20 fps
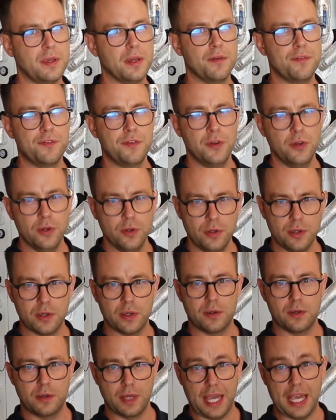a
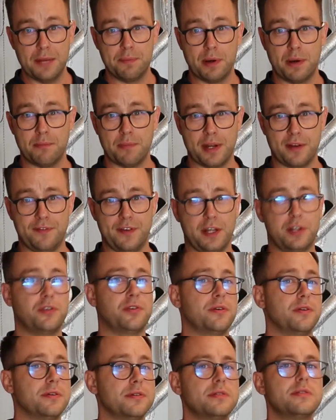few heat pump
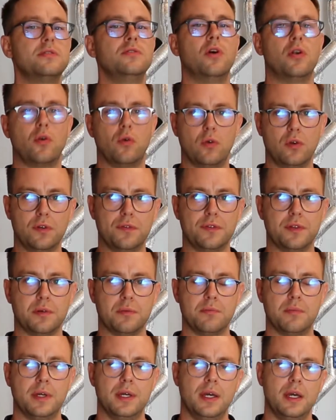manufacturers, not all of
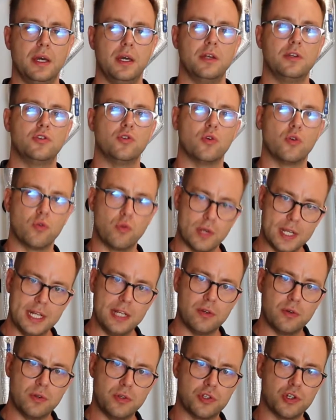them, do a
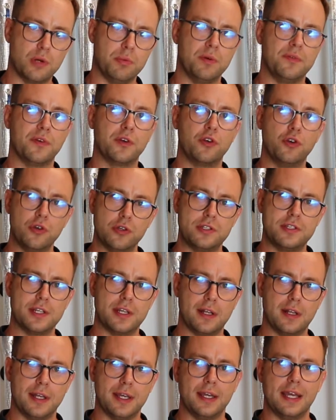really good job of
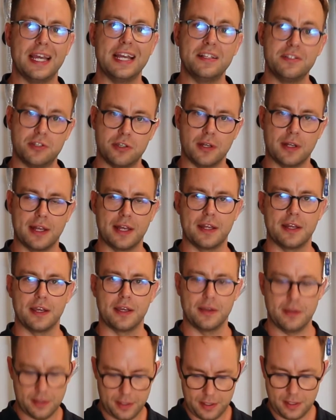acoustically
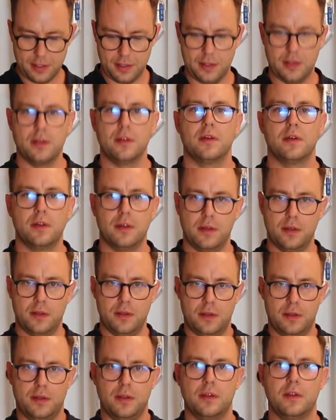insulating
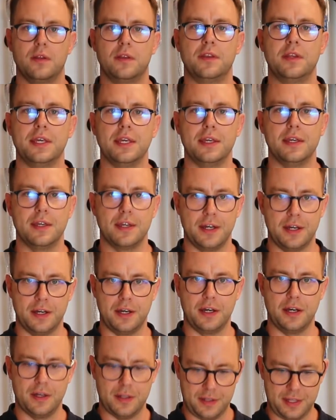
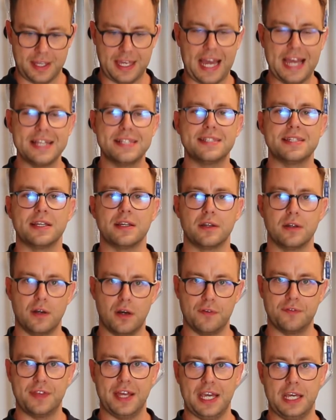the casing
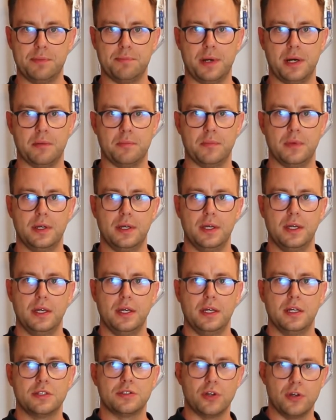of the heat pump.
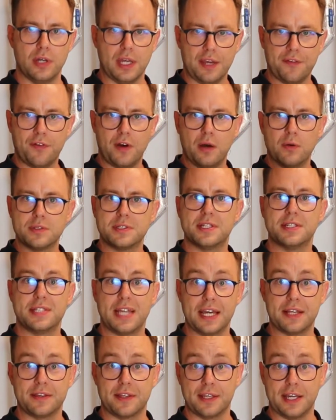So if I was to
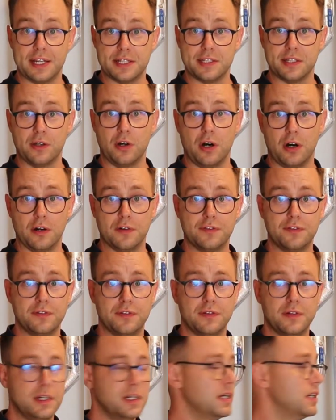take the casing off,